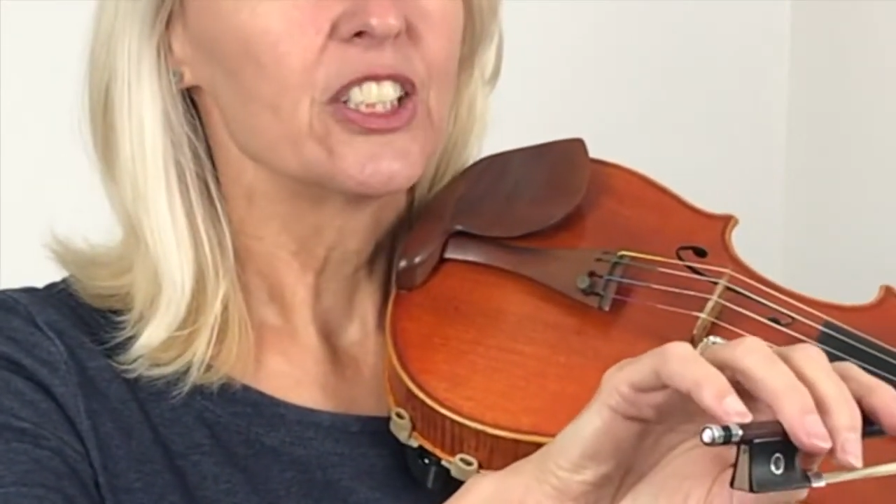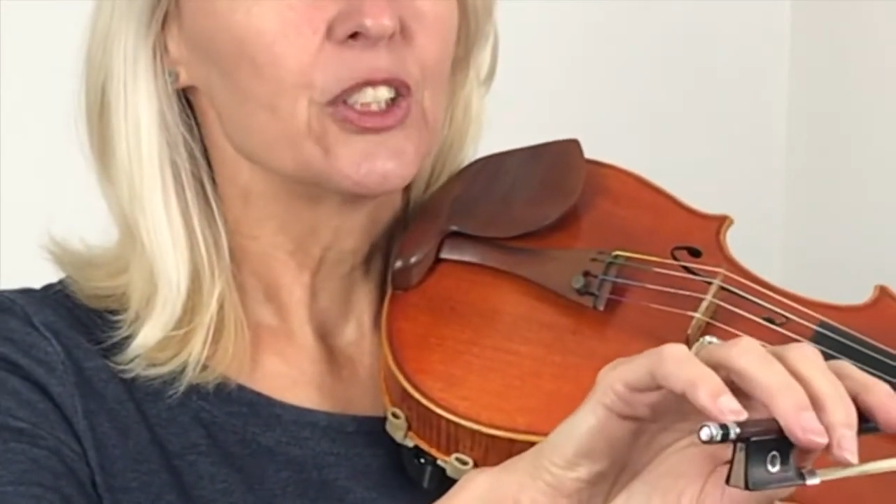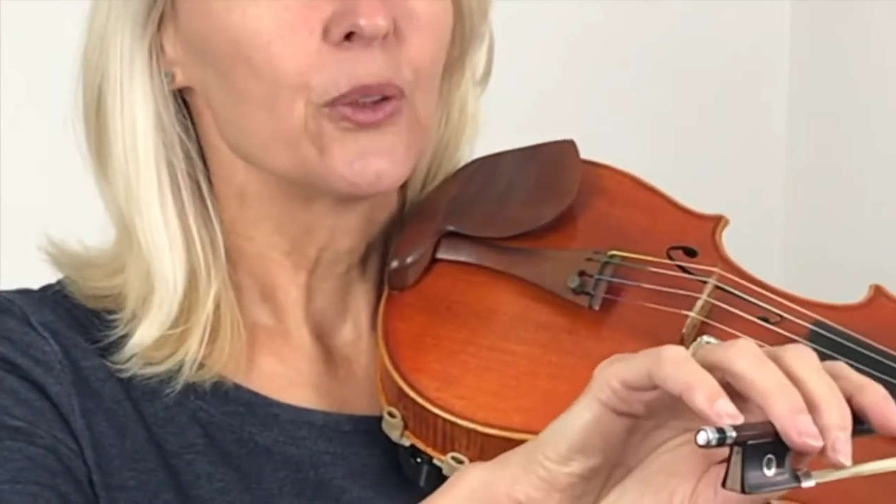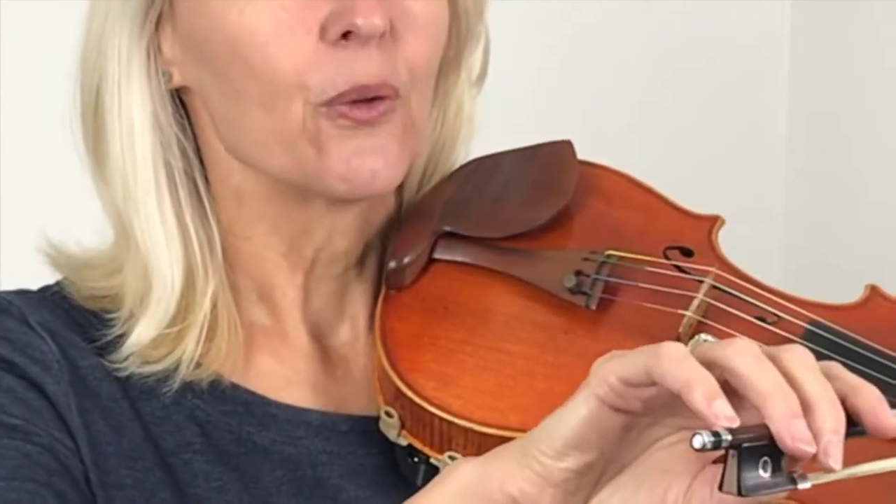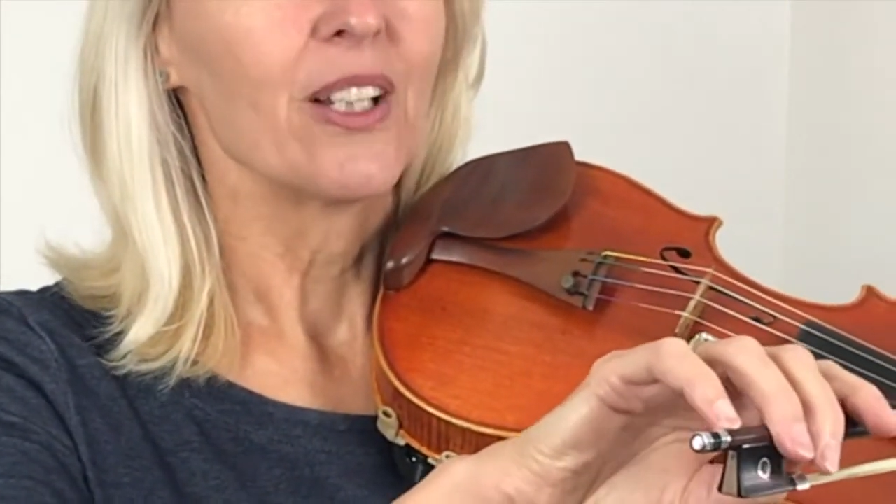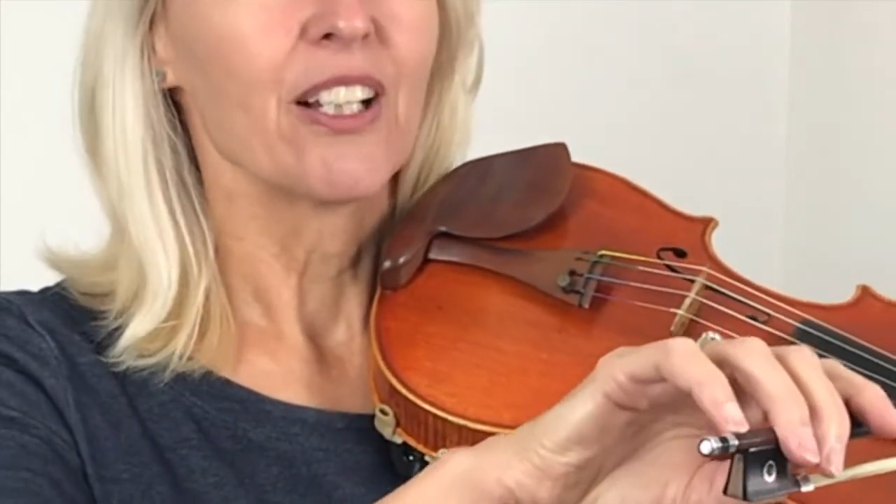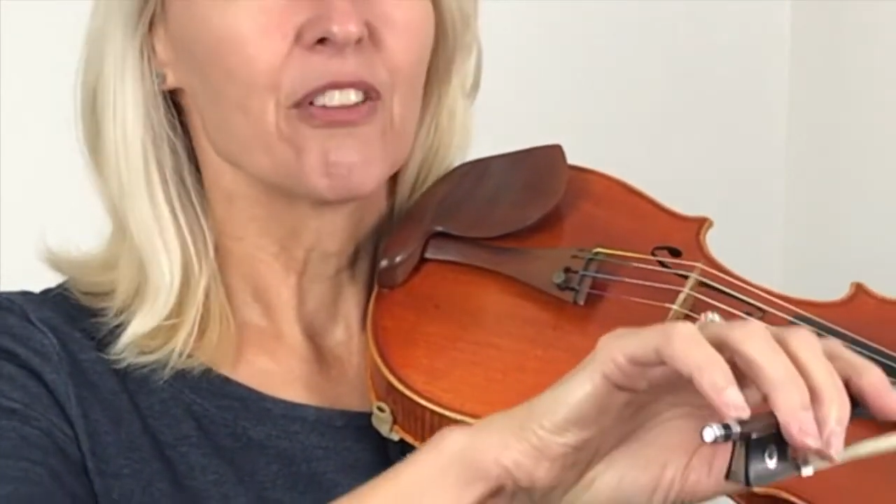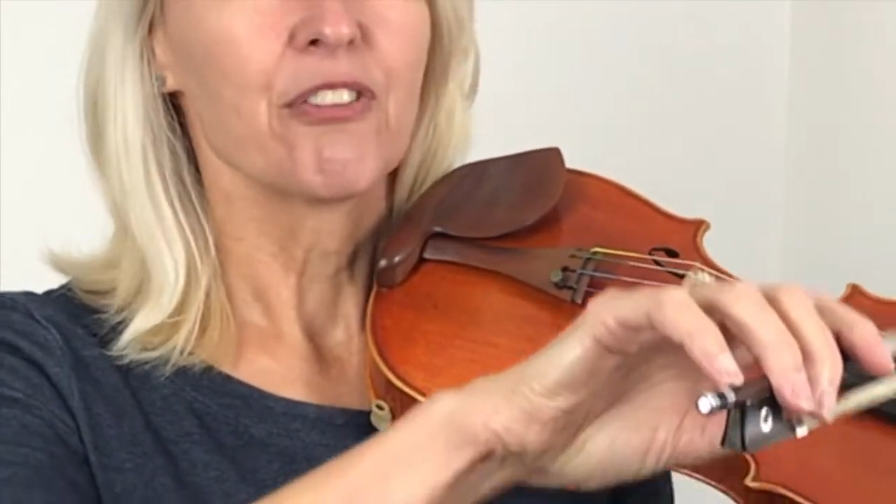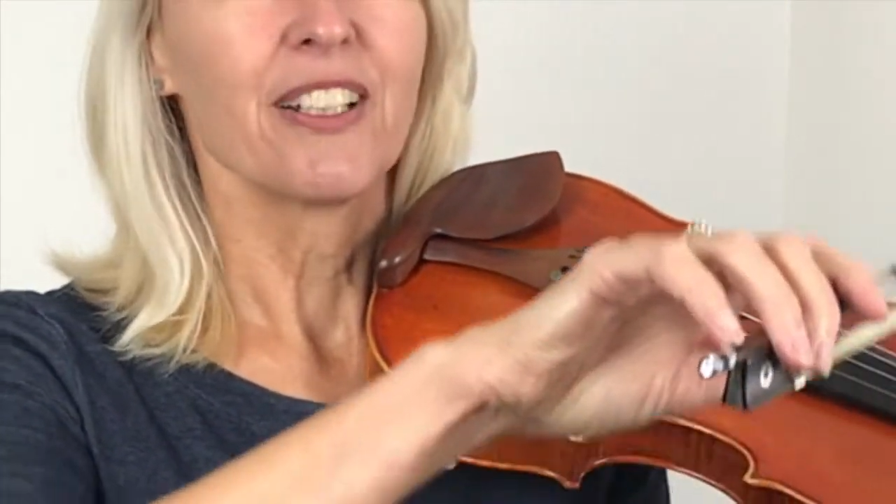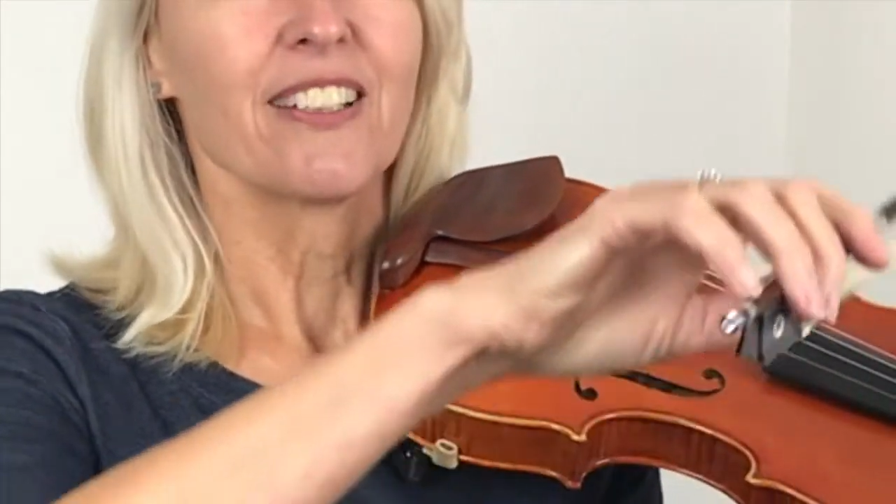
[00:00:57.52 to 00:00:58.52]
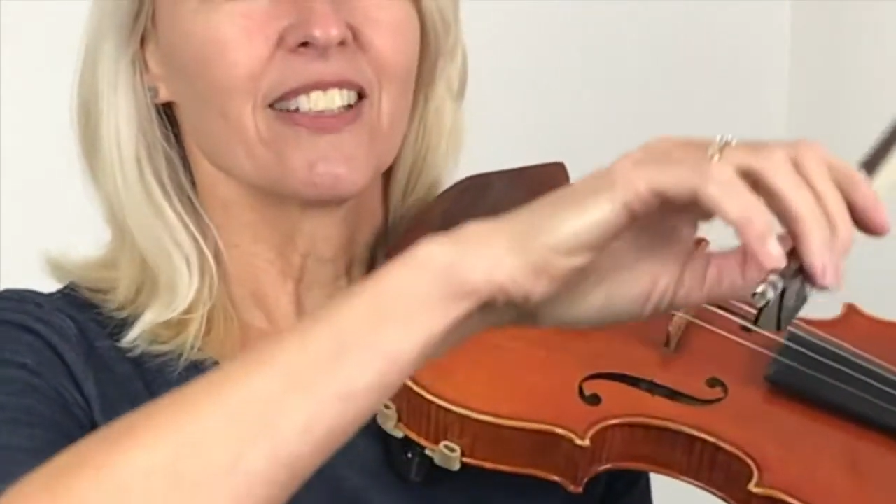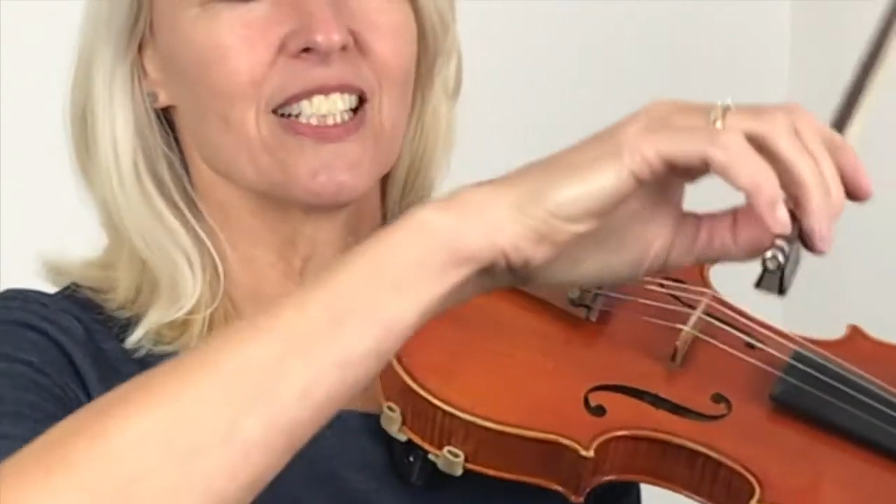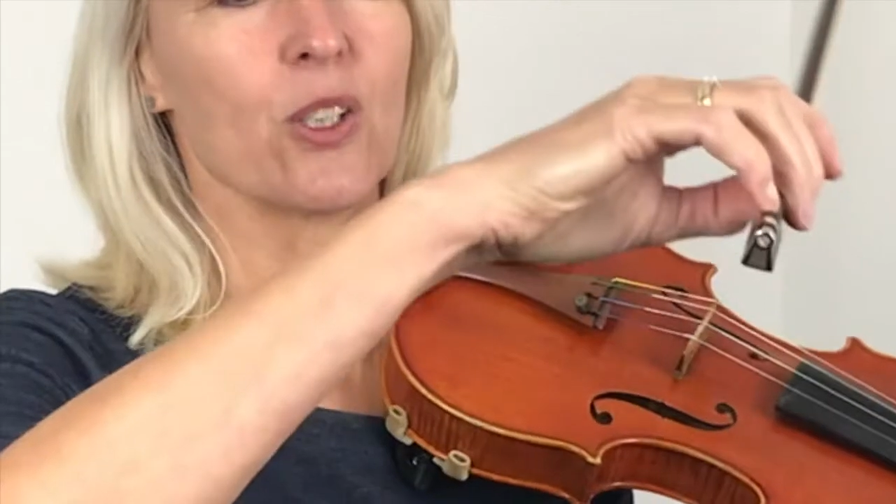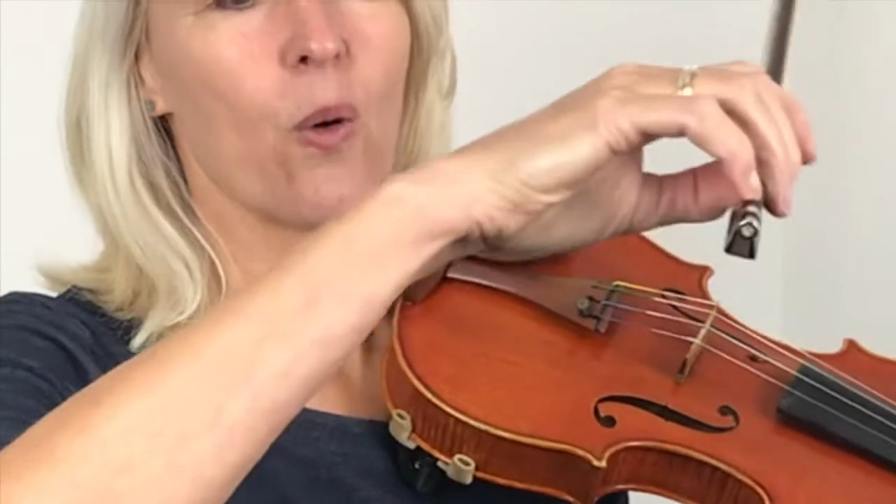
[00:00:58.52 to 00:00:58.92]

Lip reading: your little finger is